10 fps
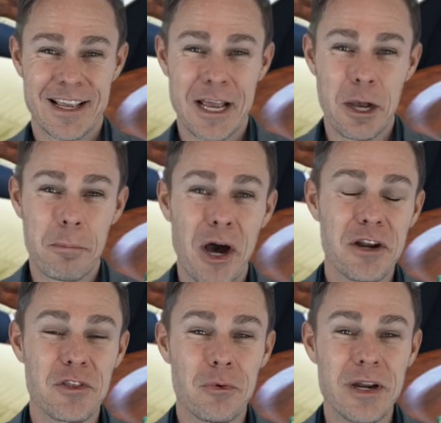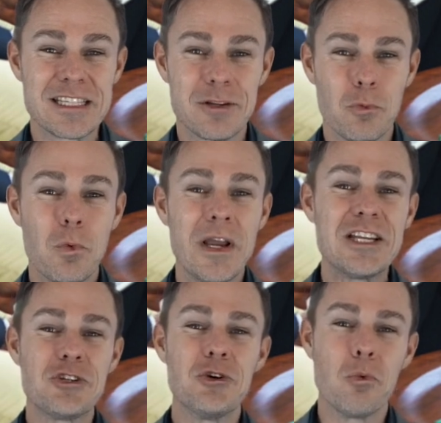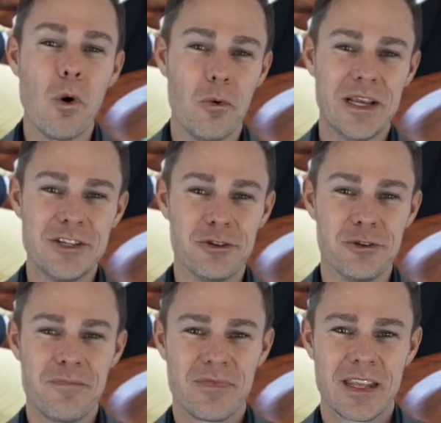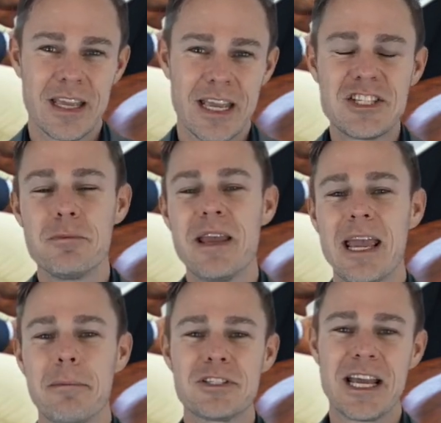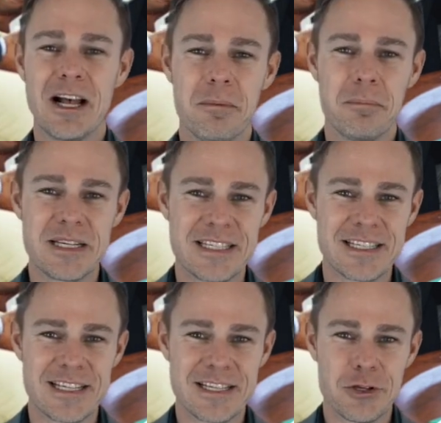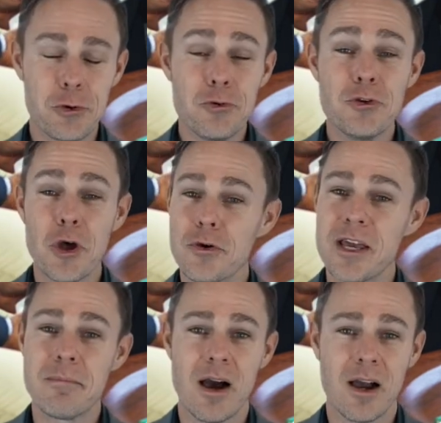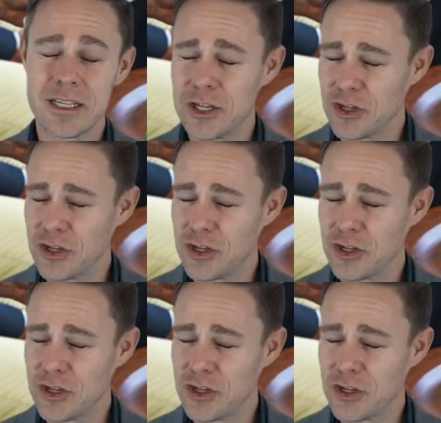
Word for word: A part of the reason we do what we do is to be able to help businesses who know their marketing